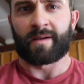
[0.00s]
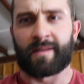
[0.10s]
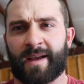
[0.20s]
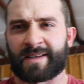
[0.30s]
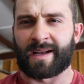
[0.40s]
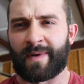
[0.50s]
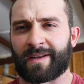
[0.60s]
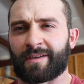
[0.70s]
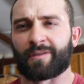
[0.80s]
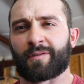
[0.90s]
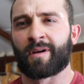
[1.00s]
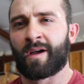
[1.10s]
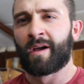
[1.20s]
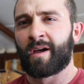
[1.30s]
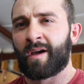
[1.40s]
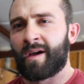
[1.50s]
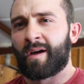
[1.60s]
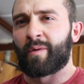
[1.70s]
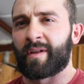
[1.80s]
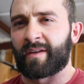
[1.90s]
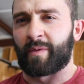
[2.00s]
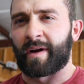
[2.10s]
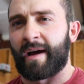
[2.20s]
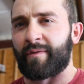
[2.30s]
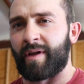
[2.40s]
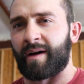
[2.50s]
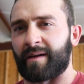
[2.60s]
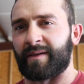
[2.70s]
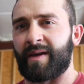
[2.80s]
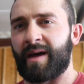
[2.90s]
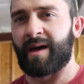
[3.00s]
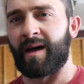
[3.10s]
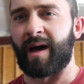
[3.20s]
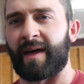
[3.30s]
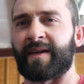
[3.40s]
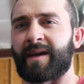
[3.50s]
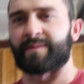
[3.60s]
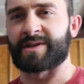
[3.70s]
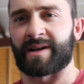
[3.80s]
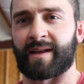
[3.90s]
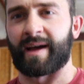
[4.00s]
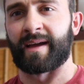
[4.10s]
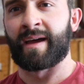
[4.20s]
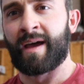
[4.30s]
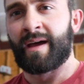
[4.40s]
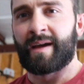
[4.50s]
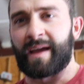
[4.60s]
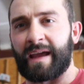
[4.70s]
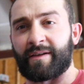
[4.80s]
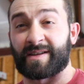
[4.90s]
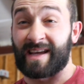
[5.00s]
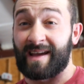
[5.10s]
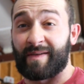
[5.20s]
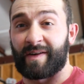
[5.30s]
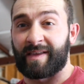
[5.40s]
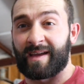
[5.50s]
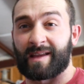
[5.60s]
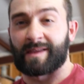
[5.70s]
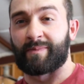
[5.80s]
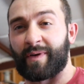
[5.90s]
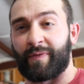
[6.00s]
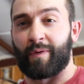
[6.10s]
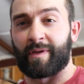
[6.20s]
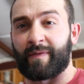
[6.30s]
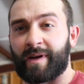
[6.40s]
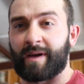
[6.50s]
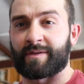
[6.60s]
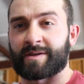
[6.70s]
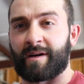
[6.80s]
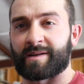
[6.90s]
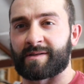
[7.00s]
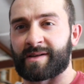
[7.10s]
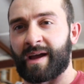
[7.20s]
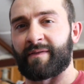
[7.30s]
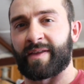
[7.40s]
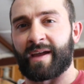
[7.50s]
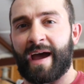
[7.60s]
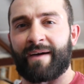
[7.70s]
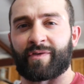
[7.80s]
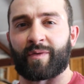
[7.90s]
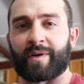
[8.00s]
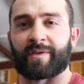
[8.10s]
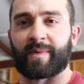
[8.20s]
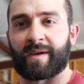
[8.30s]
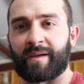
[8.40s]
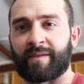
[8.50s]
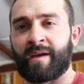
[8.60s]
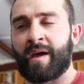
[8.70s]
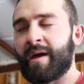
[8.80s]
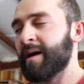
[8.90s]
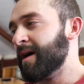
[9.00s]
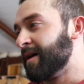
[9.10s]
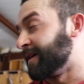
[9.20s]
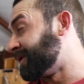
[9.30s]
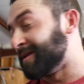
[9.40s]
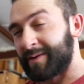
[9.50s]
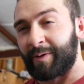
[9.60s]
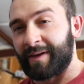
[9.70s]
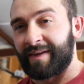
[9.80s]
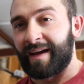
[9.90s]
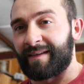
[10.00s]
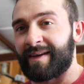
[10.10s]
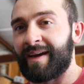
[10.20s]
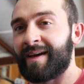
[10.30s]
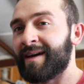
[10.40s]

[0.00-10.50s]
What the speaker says: next time I do one of these workout vlogs, I think I'm just gonna like either say everything before the video starts or say everything afterwards, because like doing it between sets